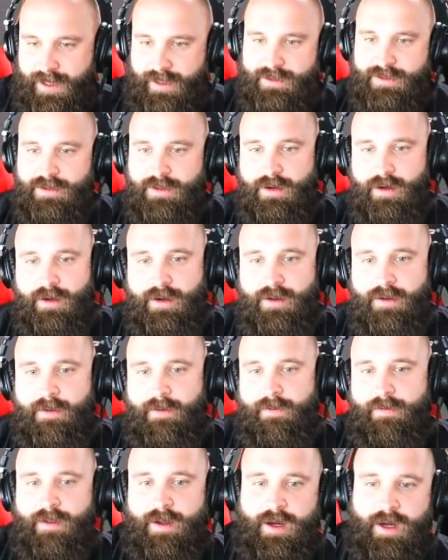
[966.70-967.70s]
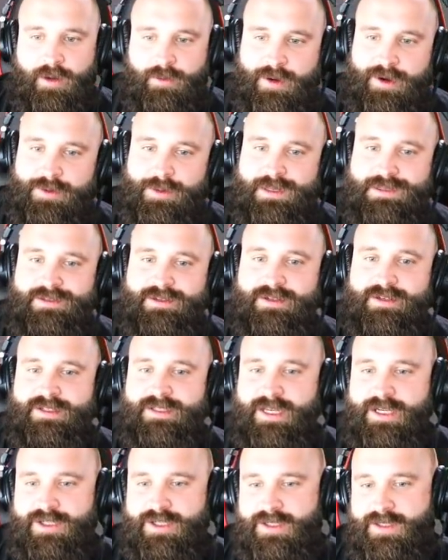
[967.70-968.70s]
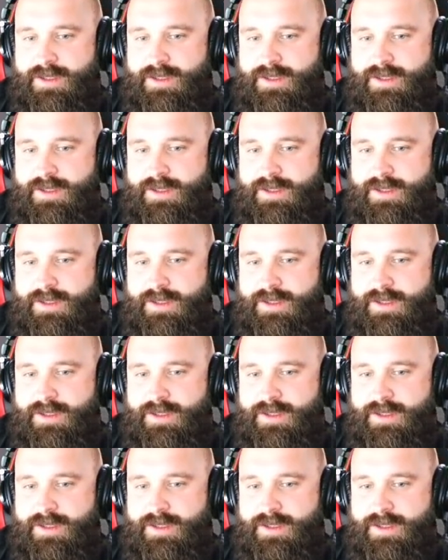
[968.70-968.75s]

sorry. Uh, roundabouts and intersections,